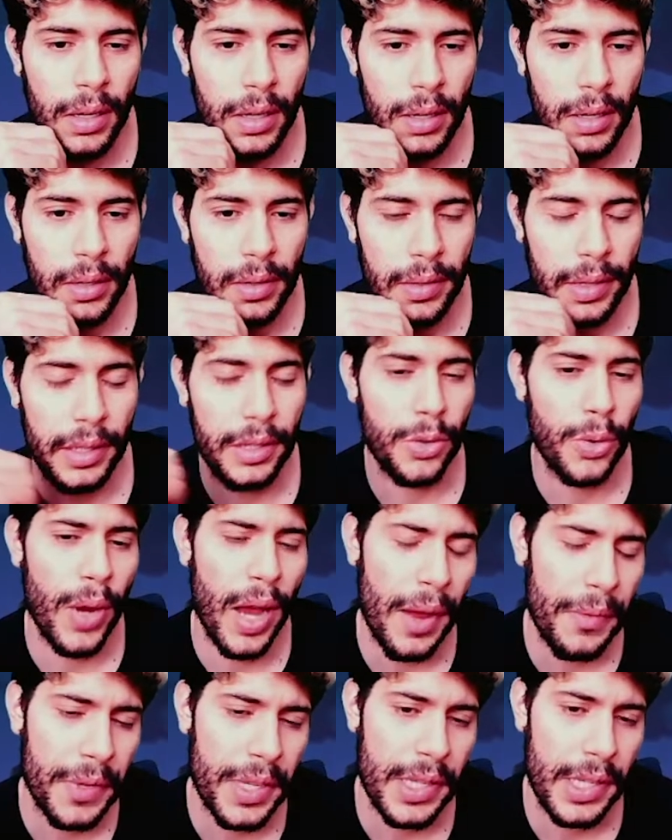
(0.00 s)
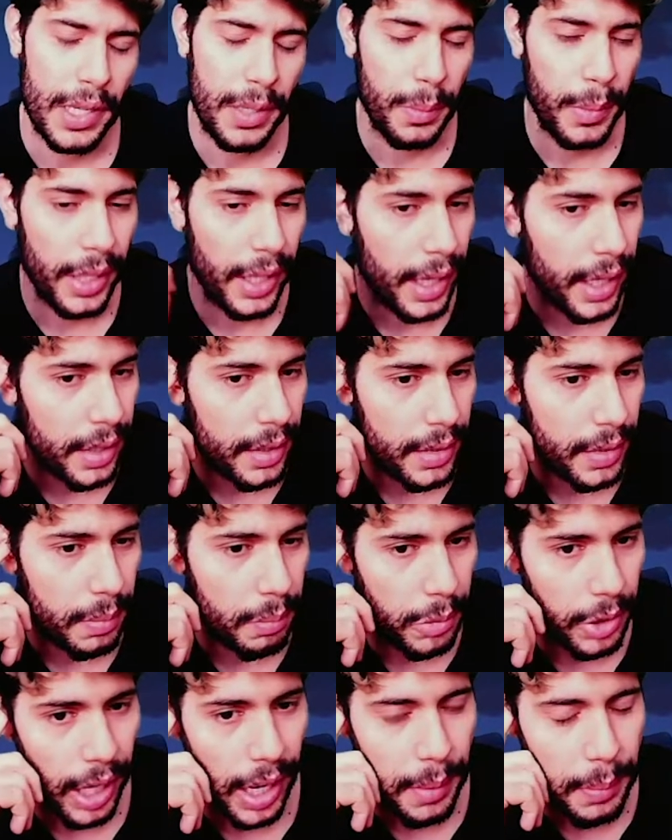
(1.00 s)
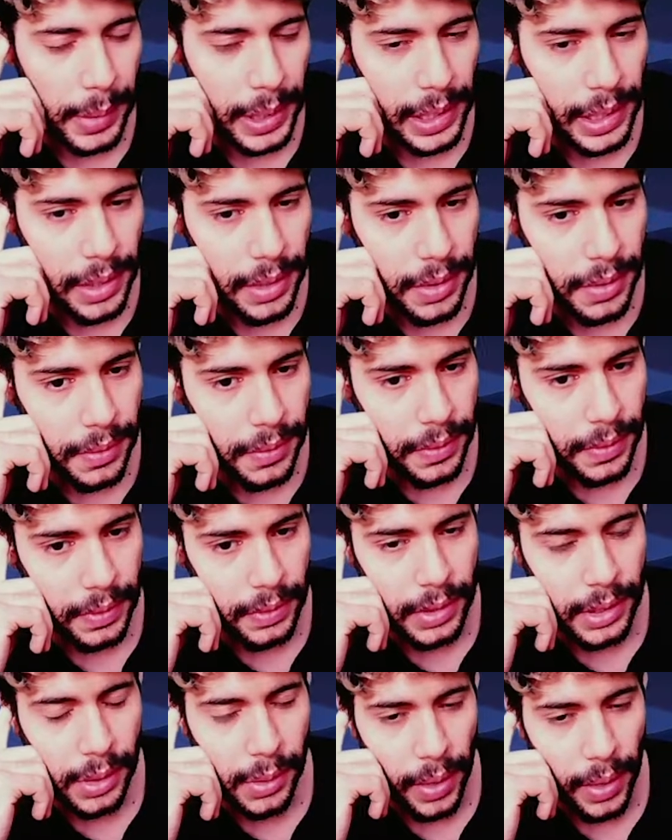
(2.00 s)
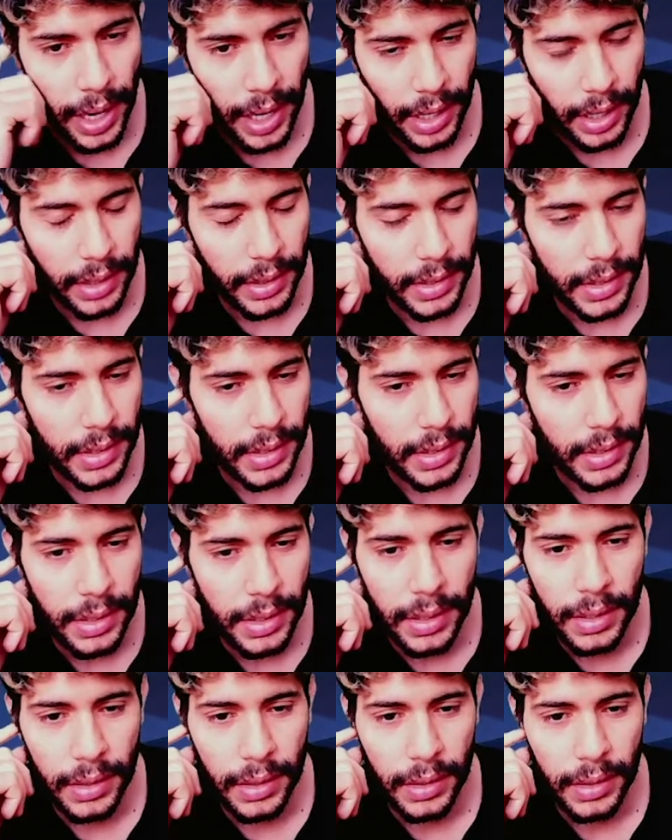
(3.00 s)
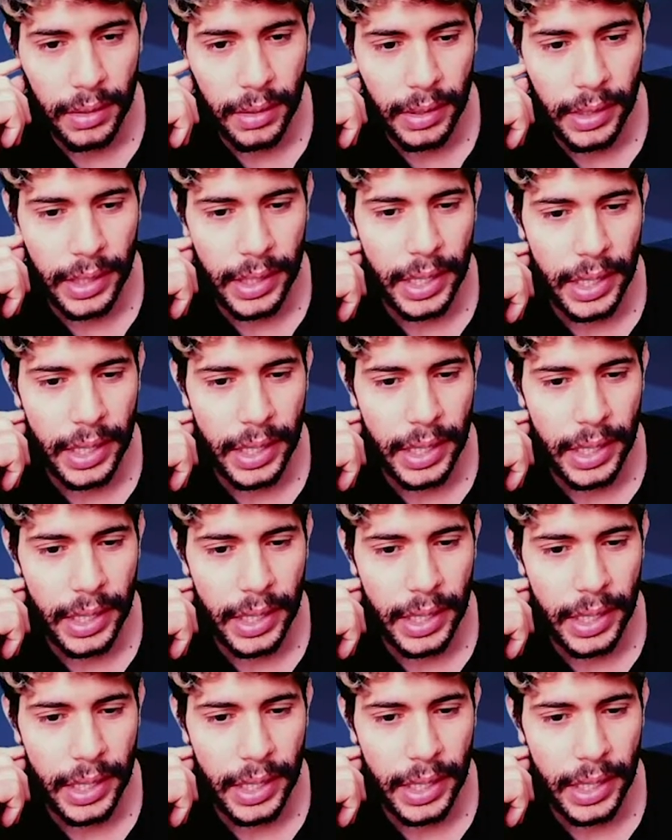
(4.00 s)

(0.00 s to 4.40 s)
They do have Intimidate, but I believe Ditto has... he